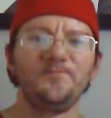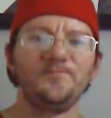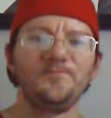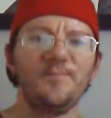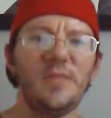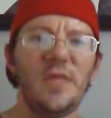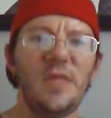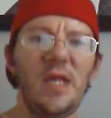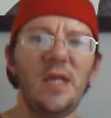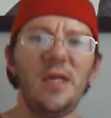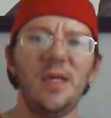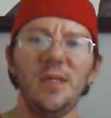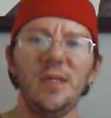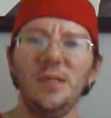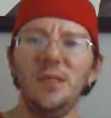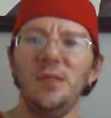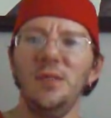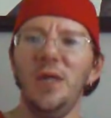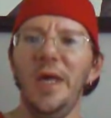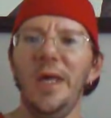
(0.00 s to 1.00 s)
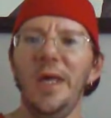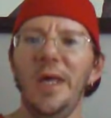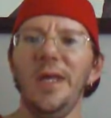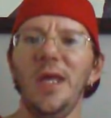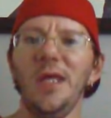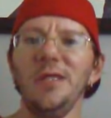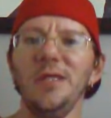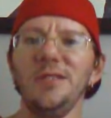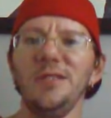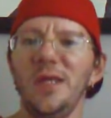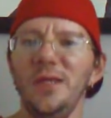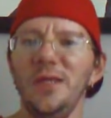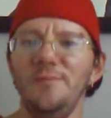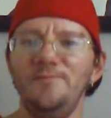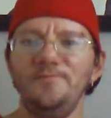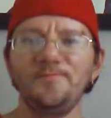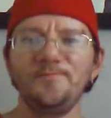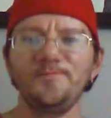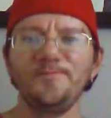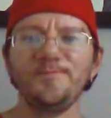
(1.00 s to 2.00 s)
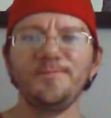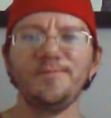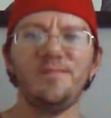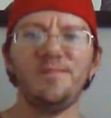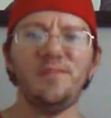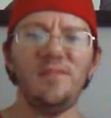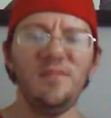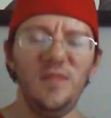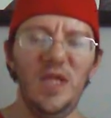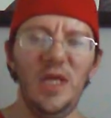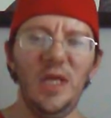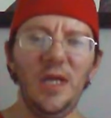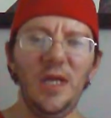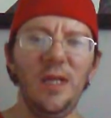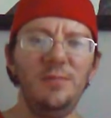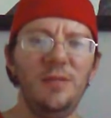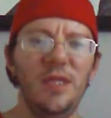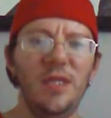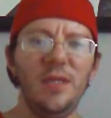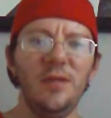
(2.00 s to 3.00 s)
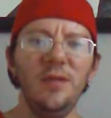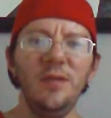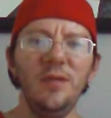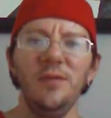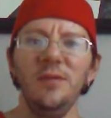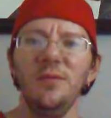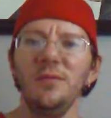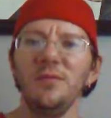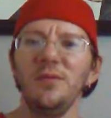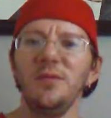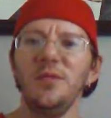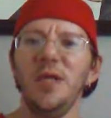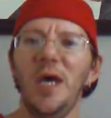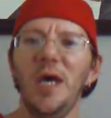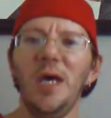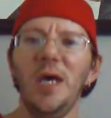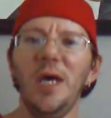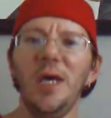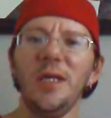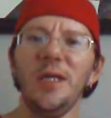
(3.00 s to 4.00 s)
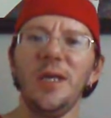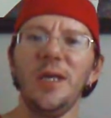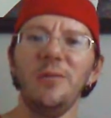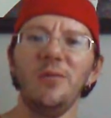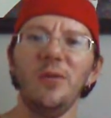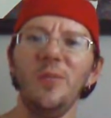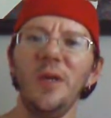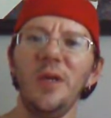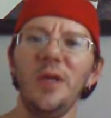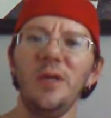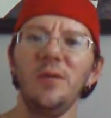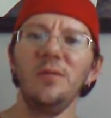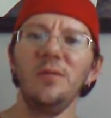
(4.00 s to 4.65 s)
Nah, I ain't like that. That ain't me. God and everybody